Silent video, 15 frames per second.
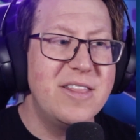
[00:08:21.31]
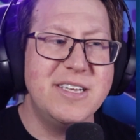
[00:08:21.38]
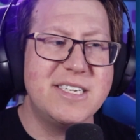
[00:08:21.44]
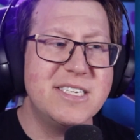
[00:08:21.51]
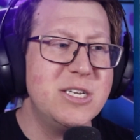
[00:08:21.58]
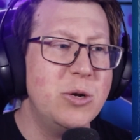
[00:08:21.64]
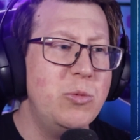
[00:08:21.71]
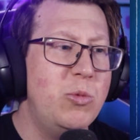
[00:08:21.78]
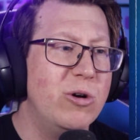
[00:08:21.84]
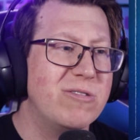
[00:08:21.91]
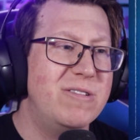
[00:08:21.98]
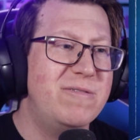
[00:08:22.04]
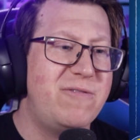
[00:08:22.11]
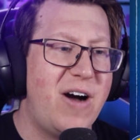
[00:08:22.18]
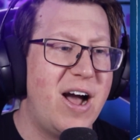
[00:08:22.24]
This is a water
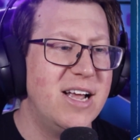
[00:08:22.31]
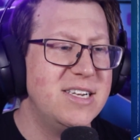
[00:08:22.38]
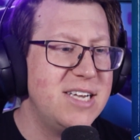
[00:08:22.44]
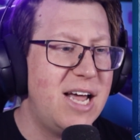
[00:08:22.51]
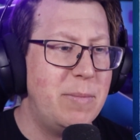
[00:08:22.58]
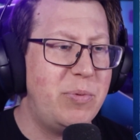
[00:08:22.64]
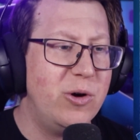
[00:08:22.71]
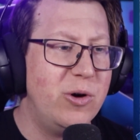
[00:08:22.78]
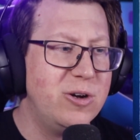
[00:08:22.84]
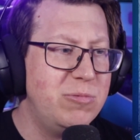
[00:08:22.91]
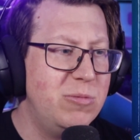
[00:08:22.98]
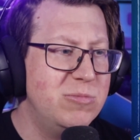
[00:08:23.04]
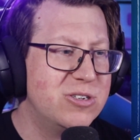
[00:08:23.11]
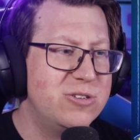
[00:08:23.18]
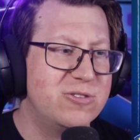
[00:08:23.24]
and fire type
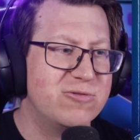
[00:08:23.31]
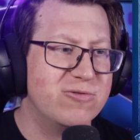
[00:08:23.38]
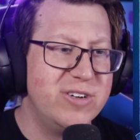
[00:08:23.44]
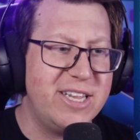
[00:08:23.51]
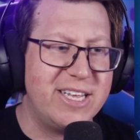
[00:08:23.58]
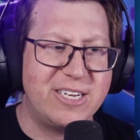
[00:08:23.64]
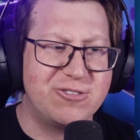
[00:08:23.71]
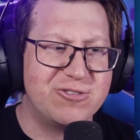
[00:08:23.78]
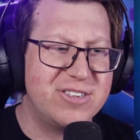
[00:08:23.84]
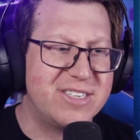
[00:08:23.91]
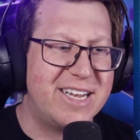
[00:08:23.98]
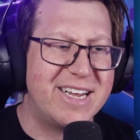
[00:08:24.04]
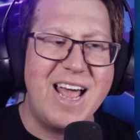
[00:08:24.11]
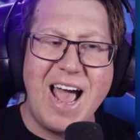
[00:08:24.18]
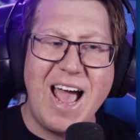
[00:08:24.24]
Pokemon, which looks really
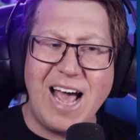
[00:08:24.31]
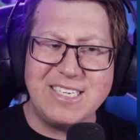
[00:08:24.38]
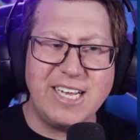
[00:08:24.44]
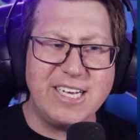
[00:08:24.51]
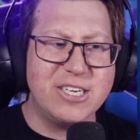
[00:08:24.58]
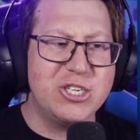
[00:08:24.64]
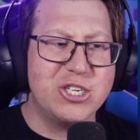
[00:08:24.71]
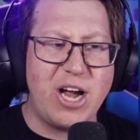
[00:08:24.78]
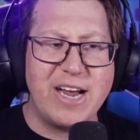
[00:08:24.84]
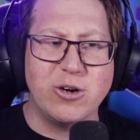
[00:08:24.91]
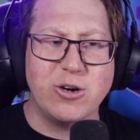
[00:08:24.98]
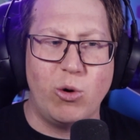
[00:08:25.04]
interesting. Has like a giant